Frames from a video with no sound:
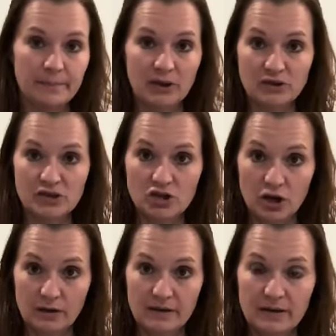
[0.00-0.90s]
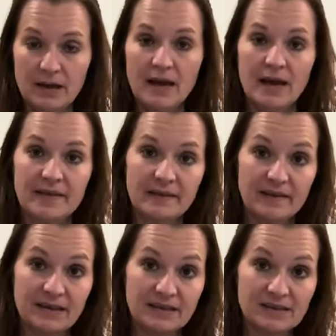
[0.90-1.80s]
melted chocolate, and then
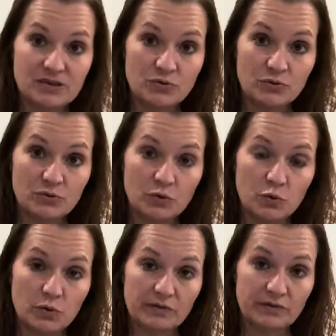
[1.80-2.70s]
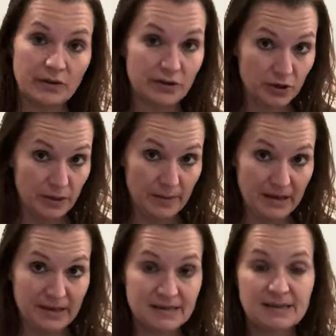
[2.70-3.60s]
they need to cool for 30
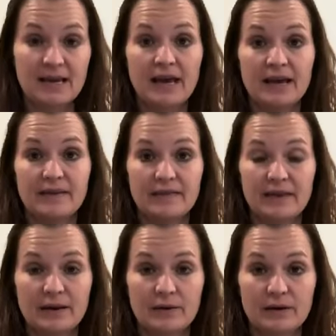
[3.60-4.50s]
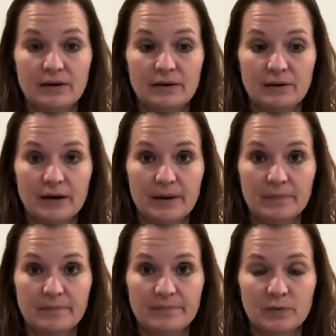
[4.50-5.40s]
minutes. And then
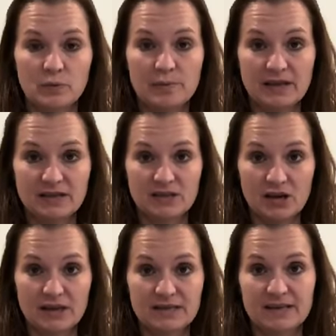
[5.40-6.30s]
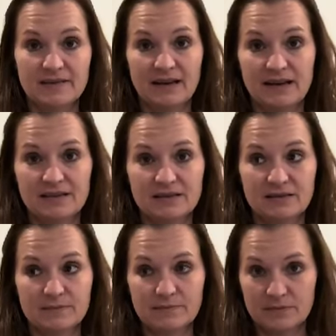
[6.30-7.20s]
we make the sauce, and that has
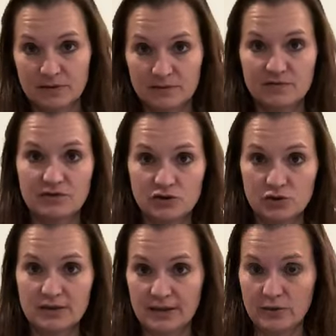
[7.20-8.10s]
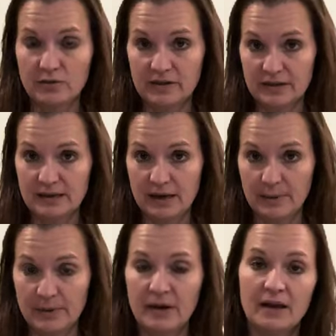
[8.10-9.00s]
to for drizzling over the top.